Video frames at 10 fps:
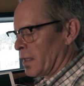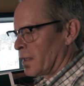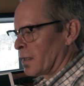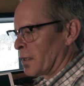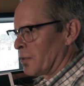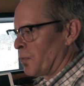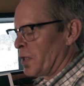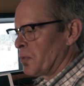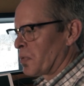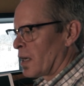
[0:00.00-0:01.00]
The way
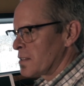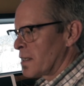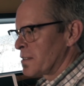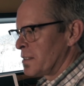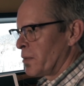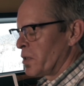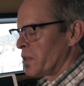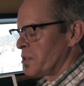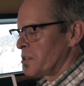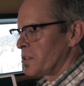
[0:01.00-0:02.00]
you process an
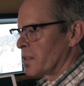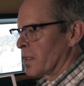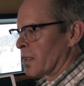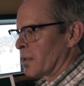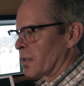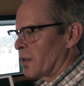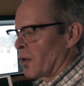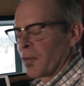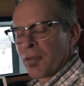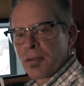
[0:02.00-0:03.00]
image
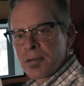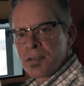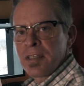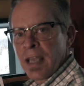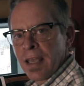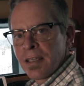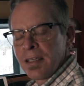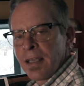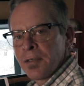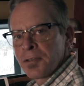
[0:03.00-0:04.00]
on Thursday, the
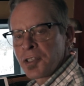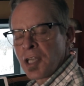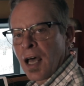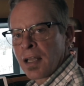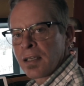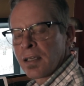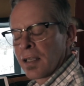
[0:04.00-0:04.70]
day you shot it,